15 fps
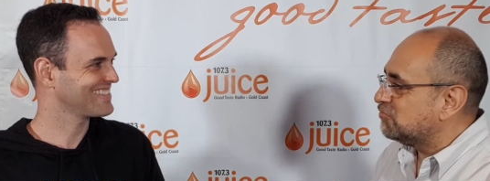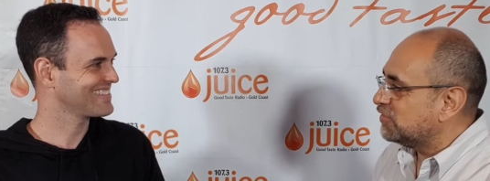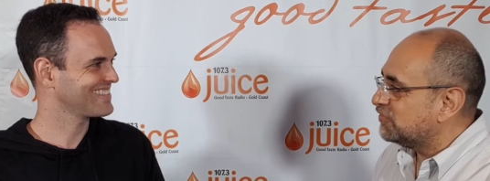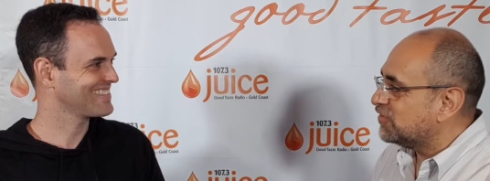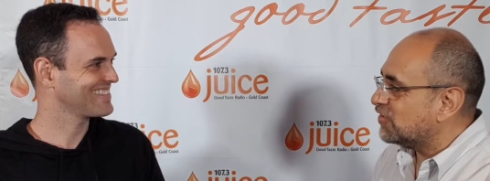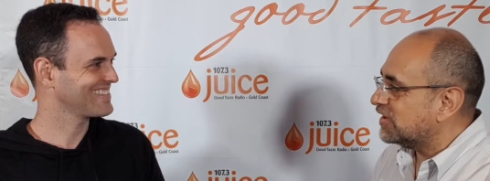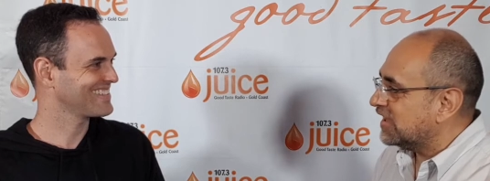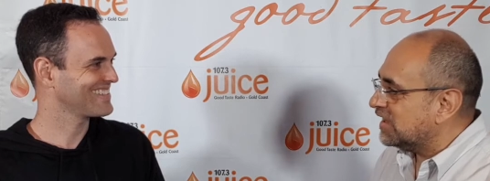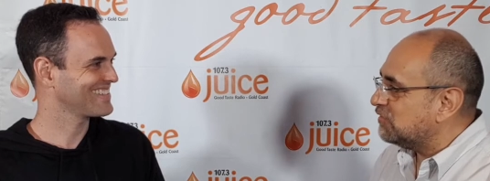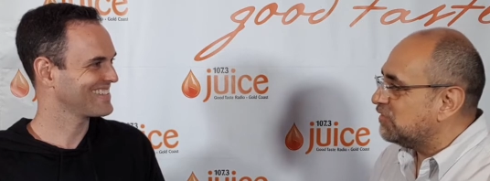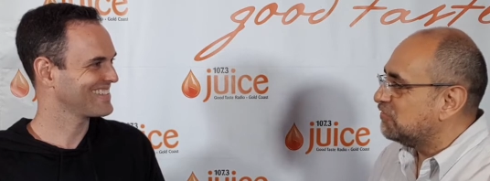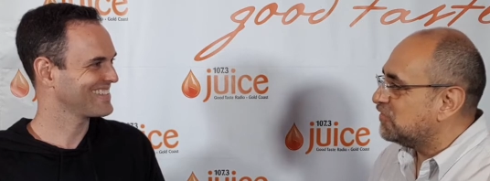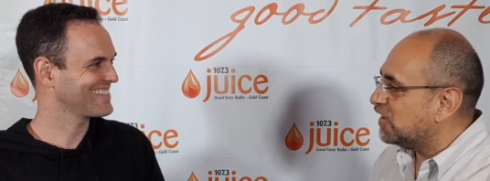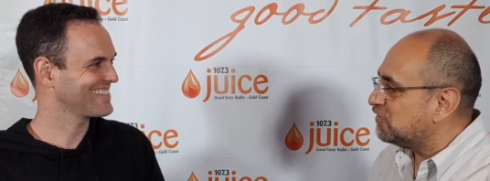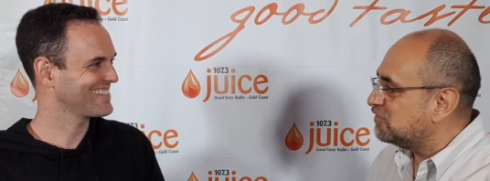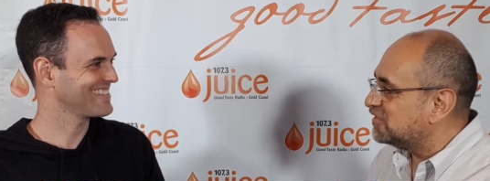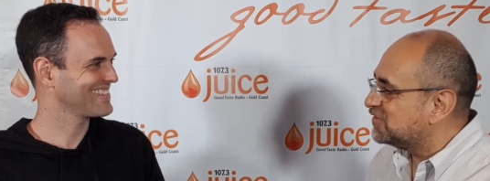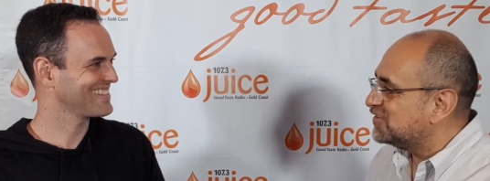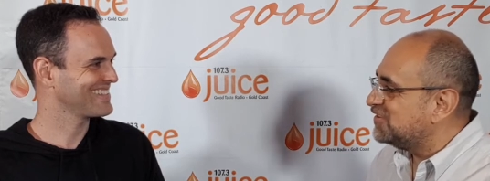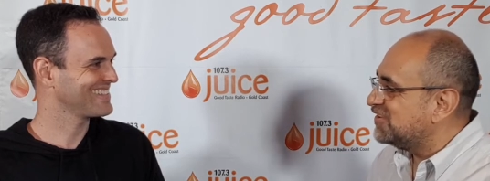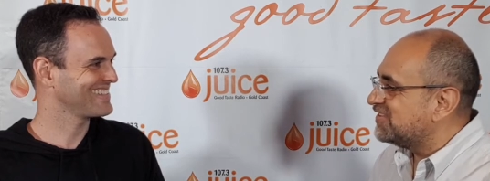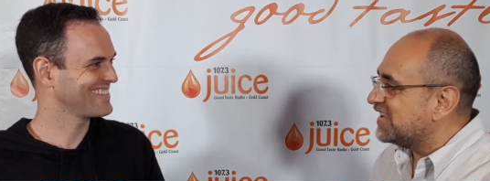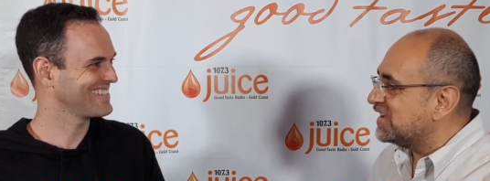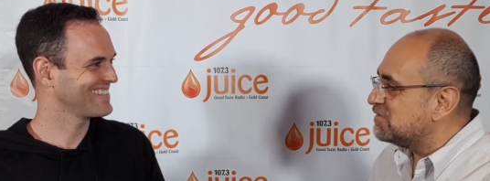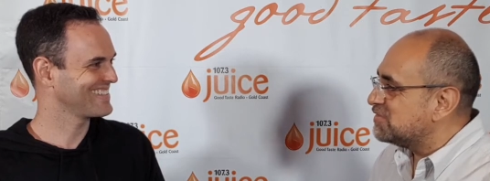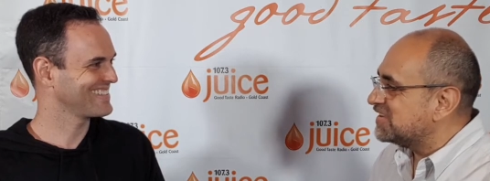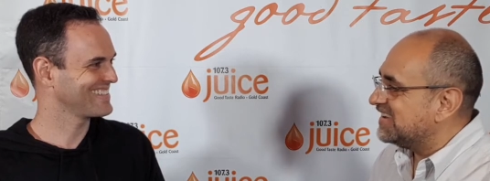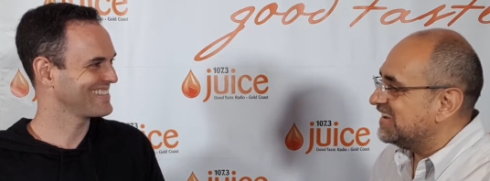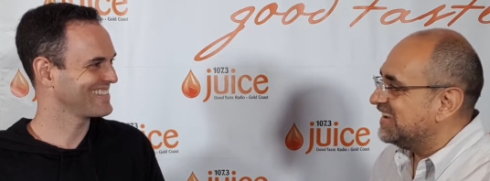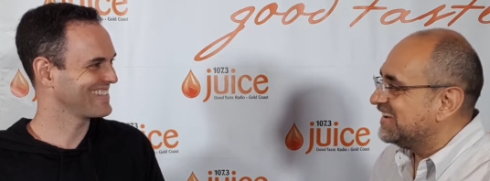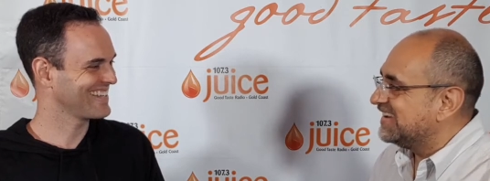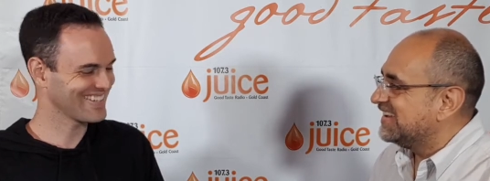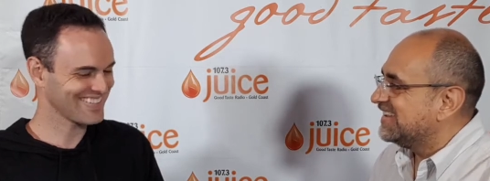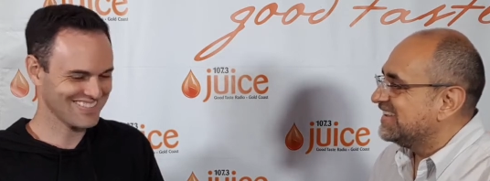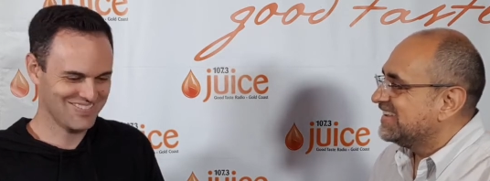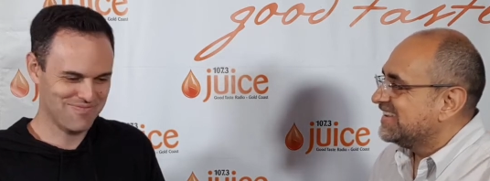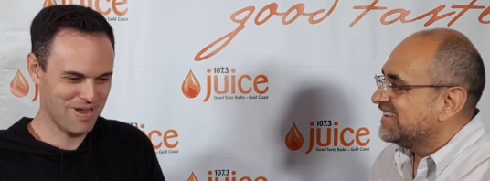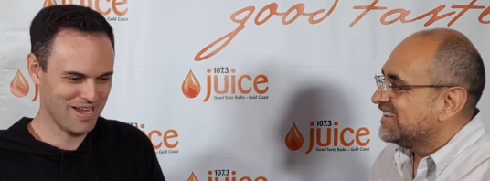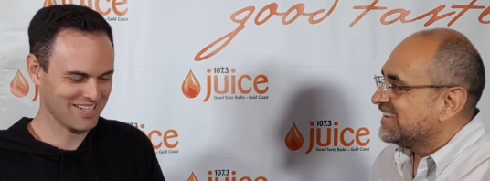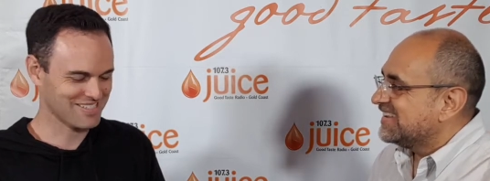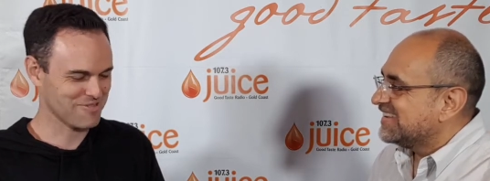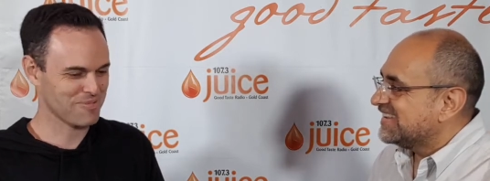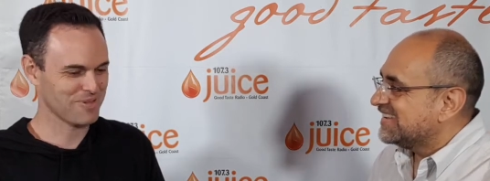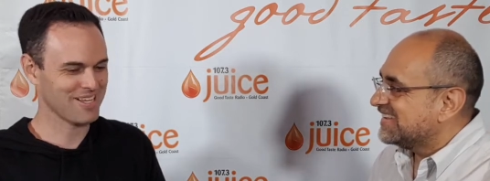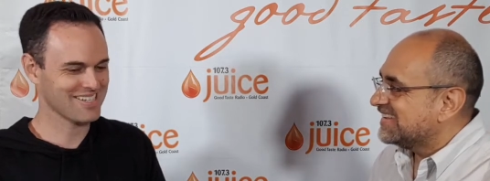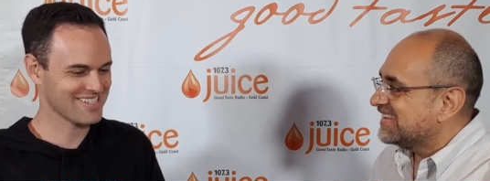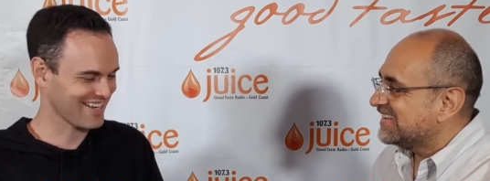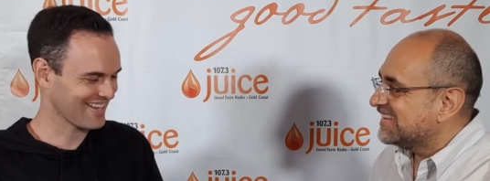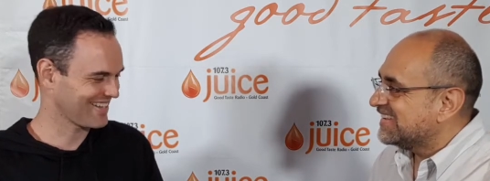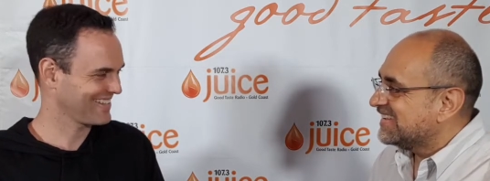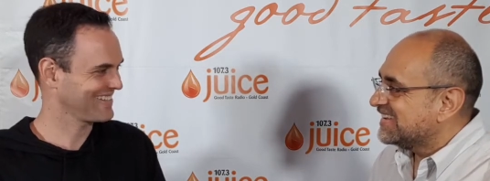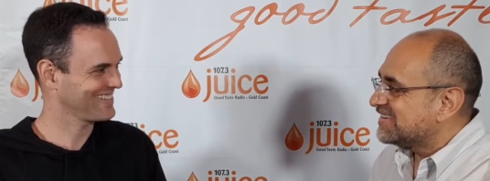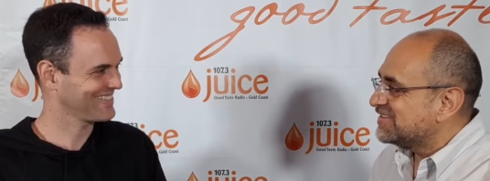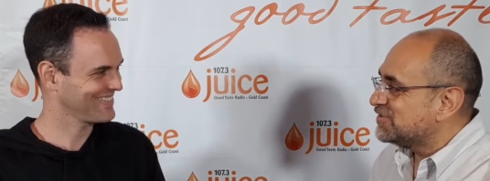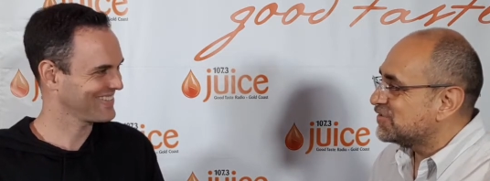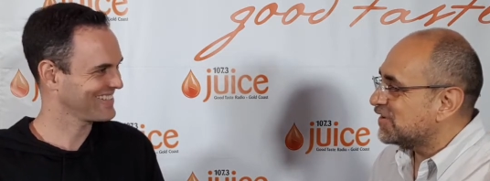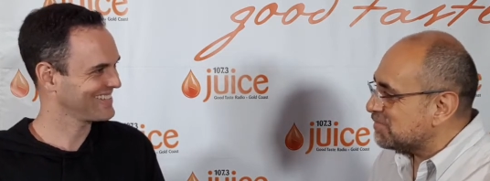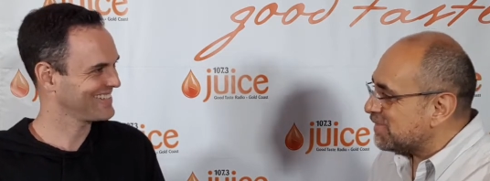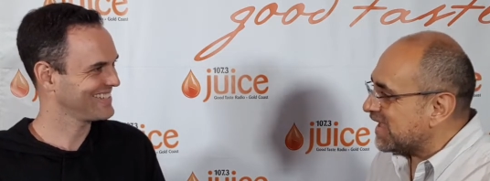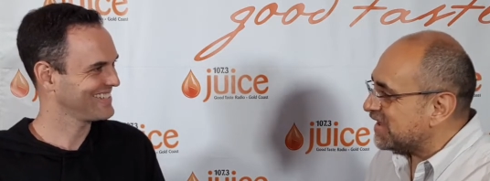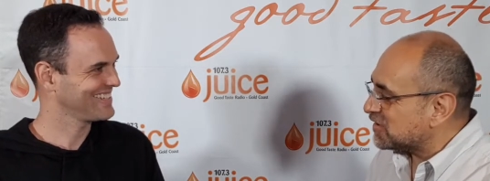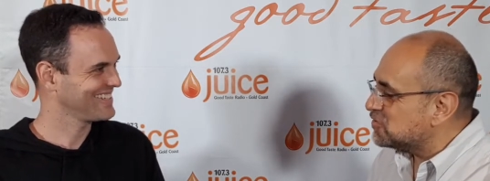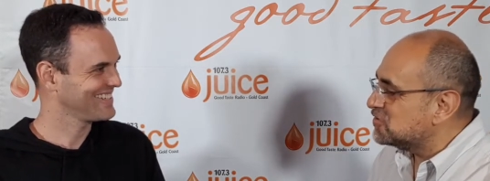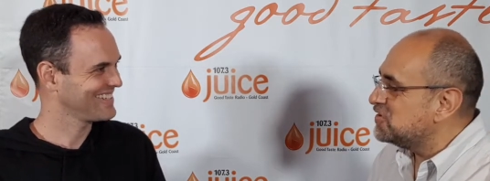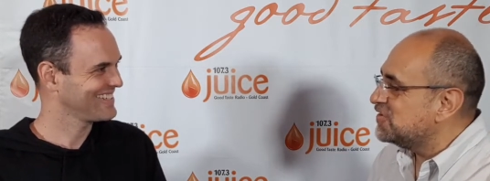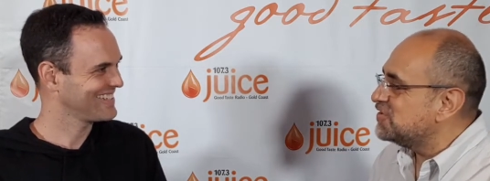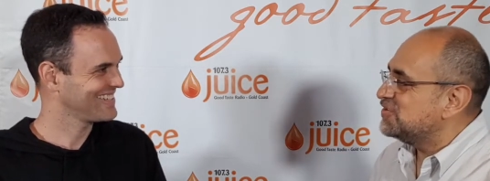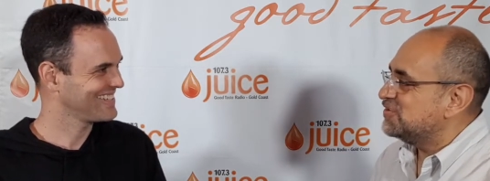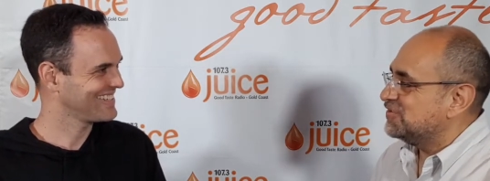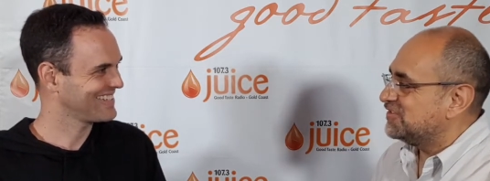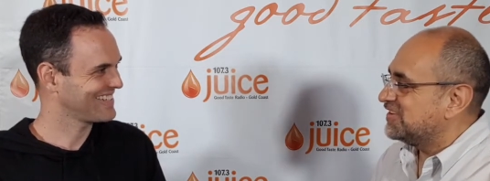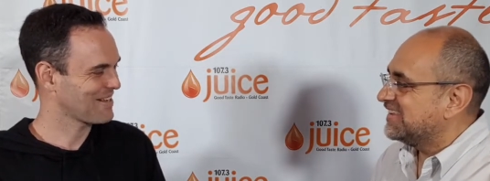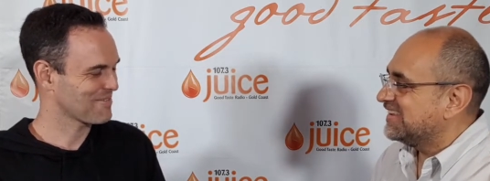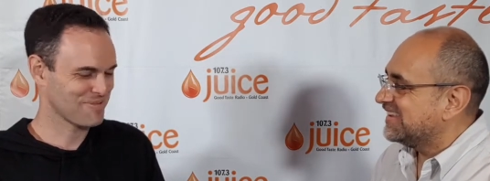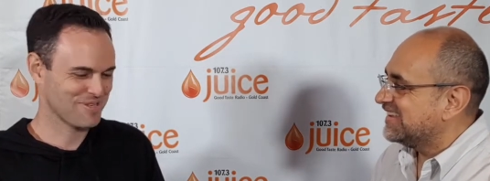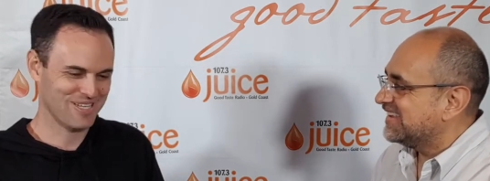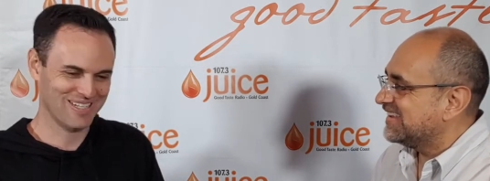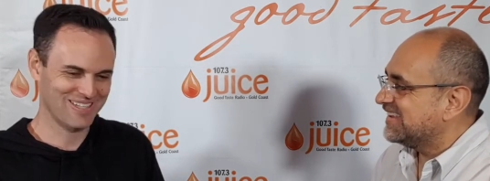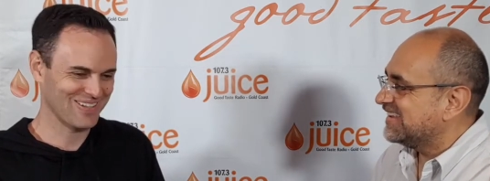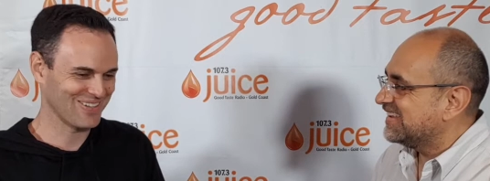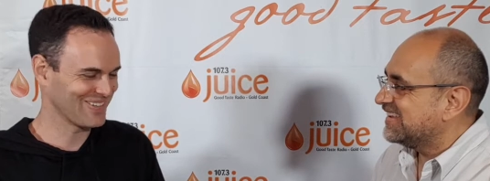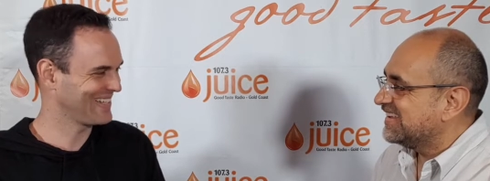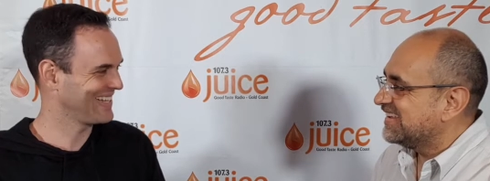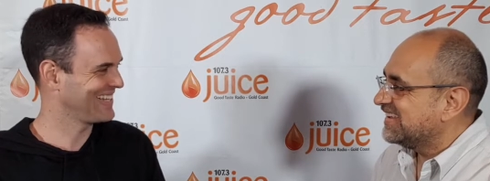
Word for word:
Speaker 1: We've got to get him involved with Good News Unlimited. Yeah, mate, it's a pleasure. Because you're all about good news. Absolutely.